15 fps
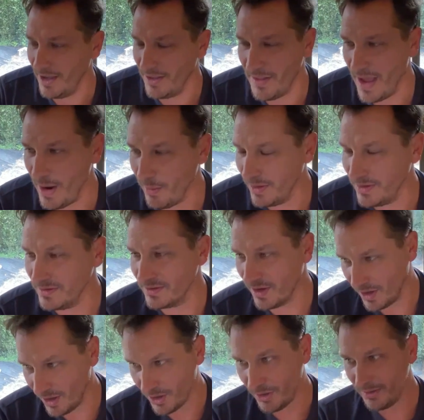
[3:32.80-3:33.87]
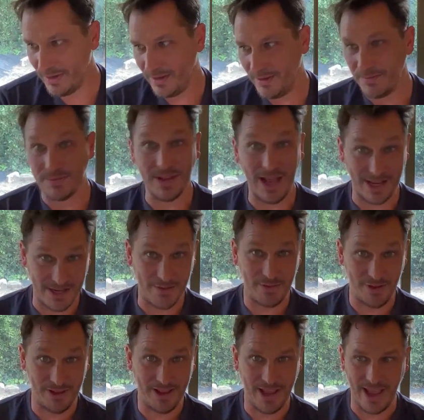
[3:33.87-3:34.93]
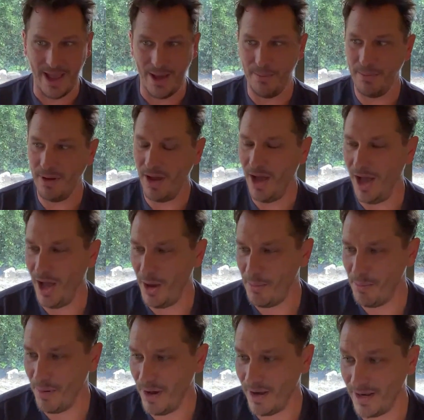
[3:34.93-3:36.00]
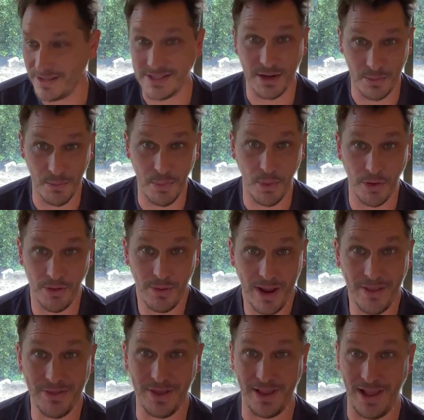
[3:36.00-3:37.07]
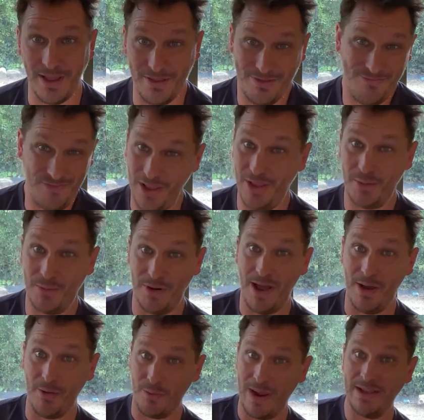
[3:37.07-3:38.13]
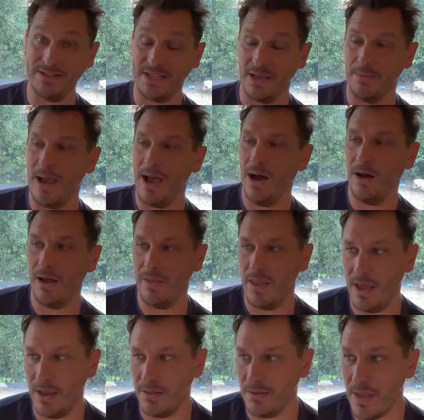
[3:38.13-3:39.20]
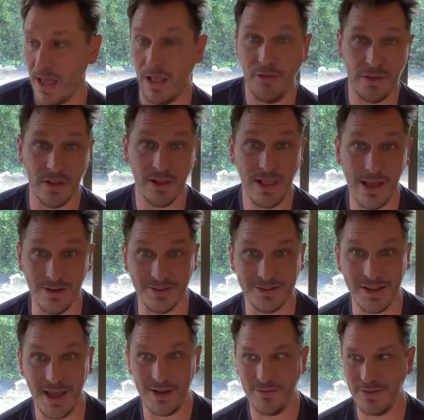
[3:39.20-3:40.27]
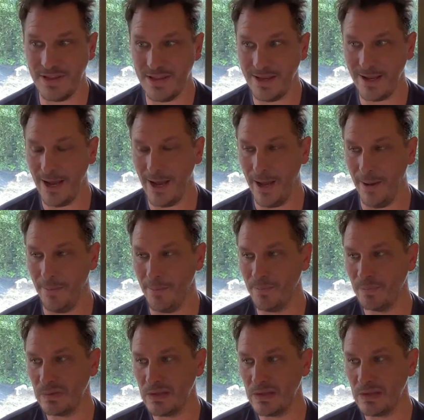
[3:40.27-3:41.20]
in that one. So I definitely am, but it's an important rant that I feel like we're not ranting about. And then Elephant in the Cloud is kind of the